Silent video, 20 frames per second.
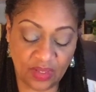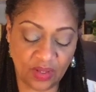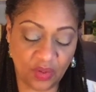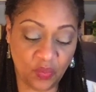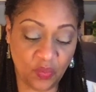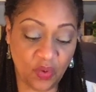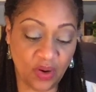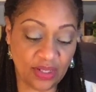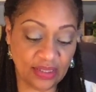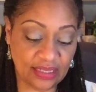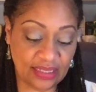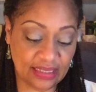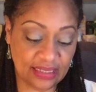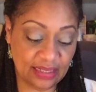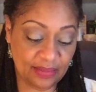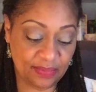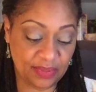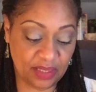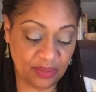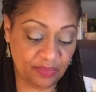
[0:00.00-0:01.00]
wanting
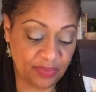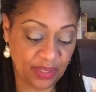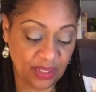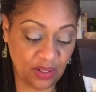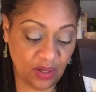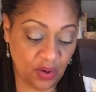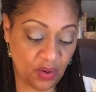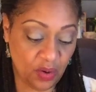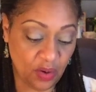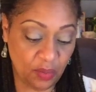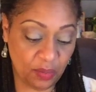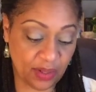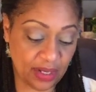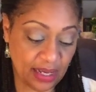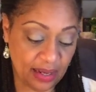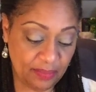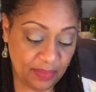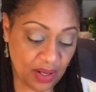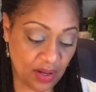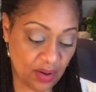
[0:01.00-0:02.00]
them to be home,
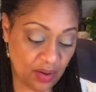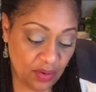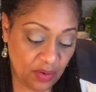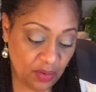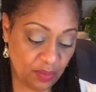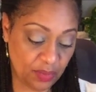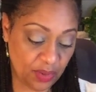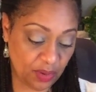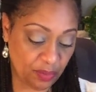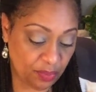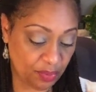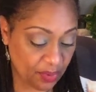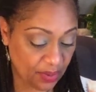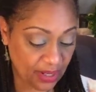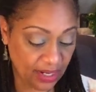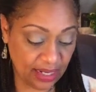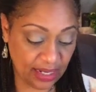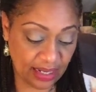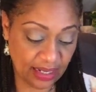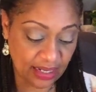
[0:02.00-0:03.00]
come home, you're
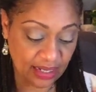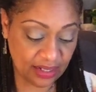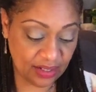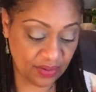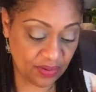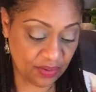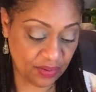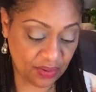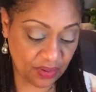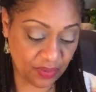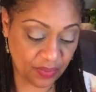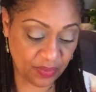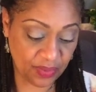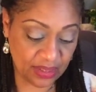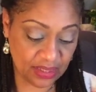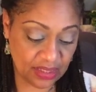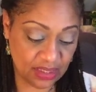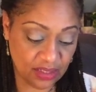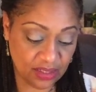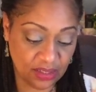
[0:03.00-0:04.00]
praying, you don't know what
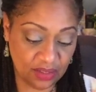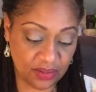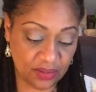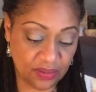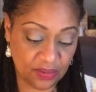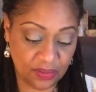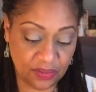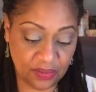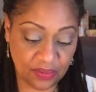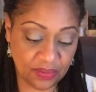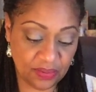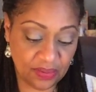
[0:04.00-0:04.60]
to do.